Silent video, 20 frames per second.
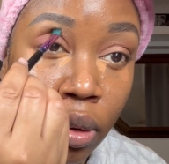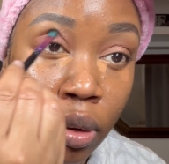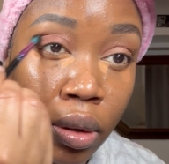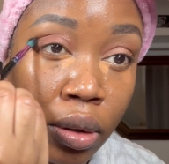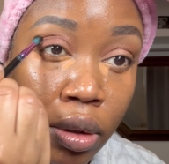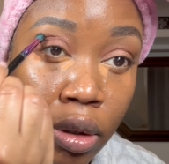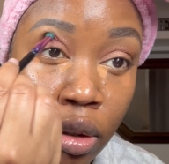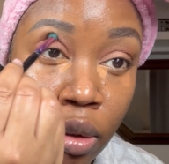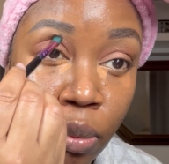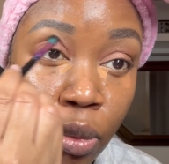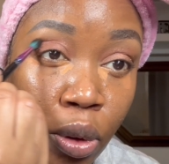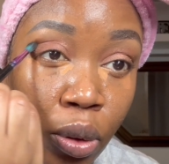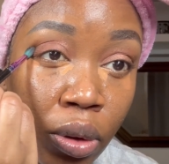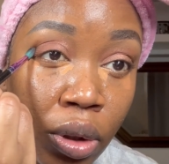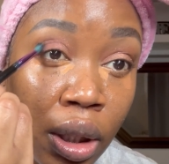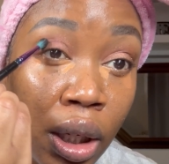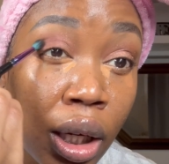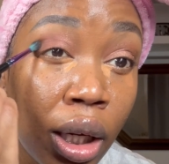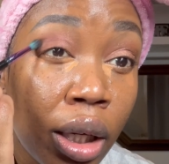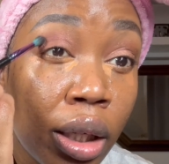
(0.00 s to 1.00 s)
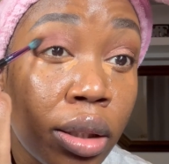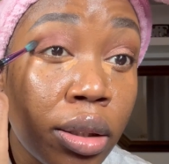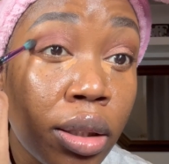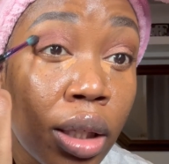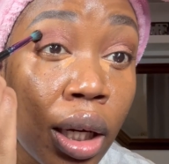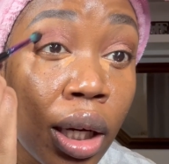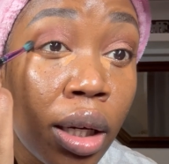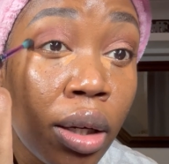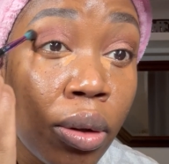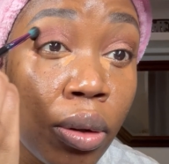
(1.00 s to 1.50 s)
smoke the eyes
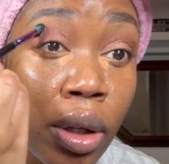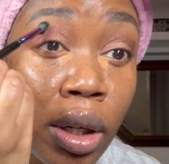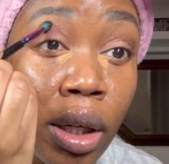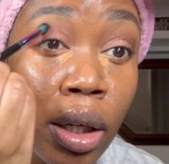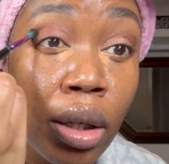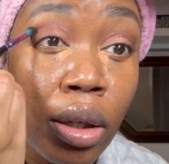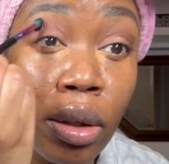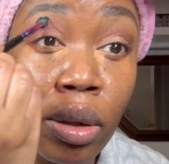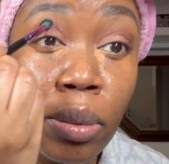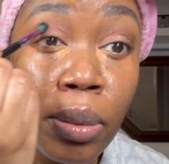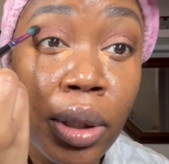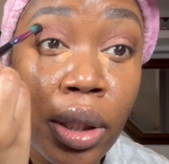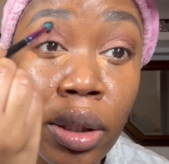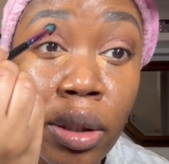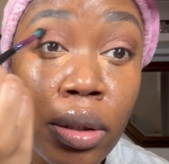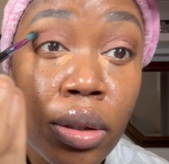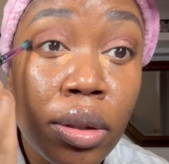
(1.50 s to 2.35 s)
out a little bit.